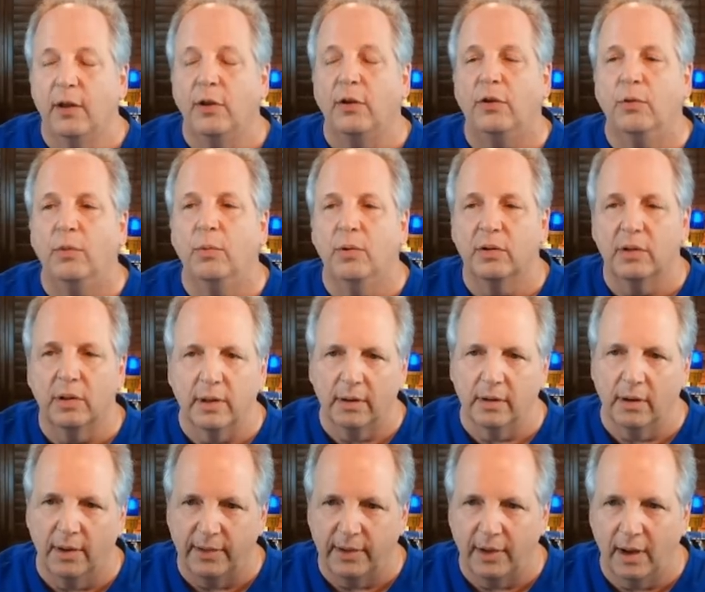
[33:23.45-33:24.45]
you will clear
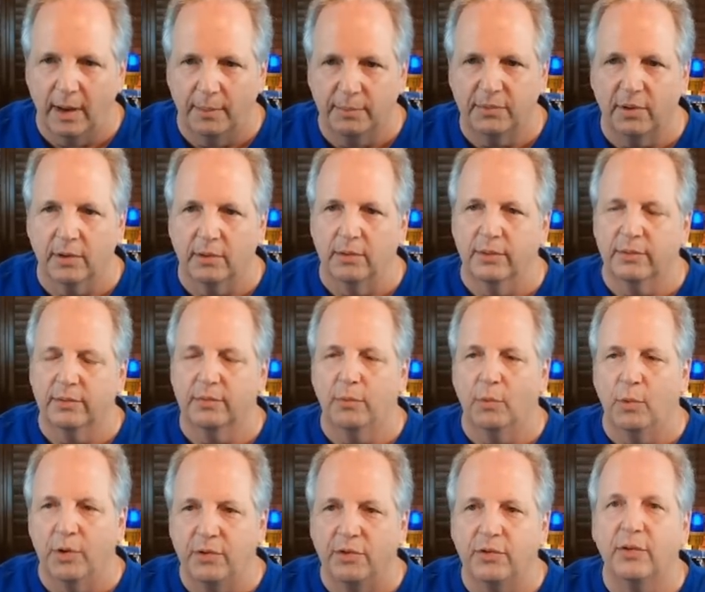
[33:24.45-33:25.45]
all the obstacles
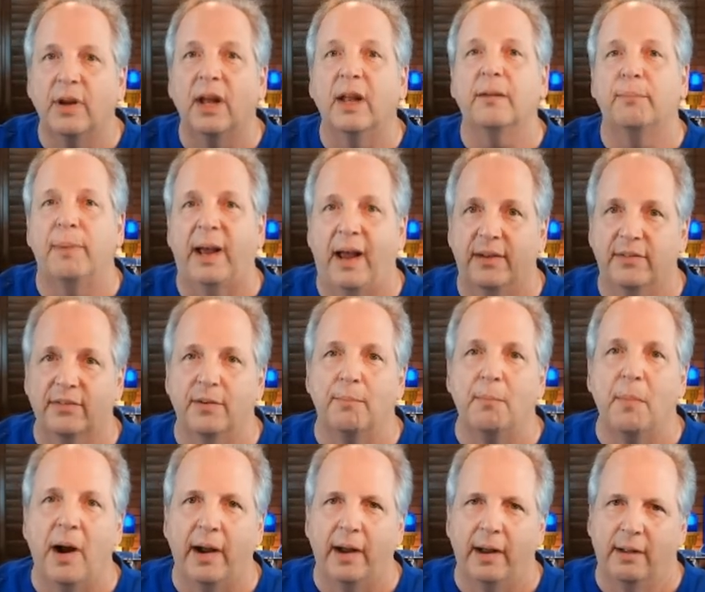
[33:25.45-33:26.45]
once you get past a
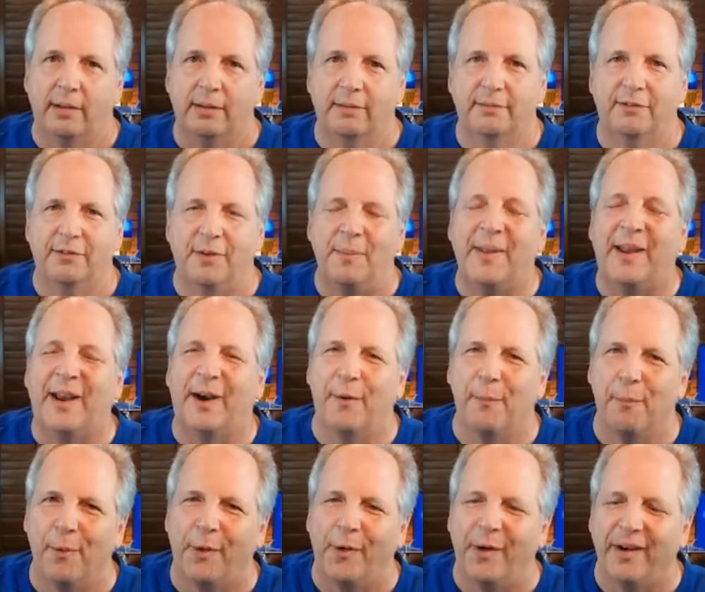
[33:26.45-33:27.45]
mile from the
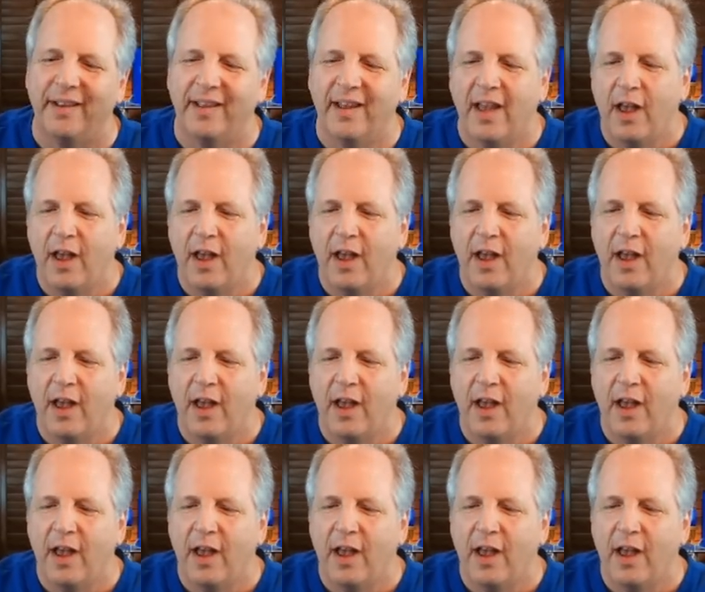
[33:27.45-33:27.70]
airport.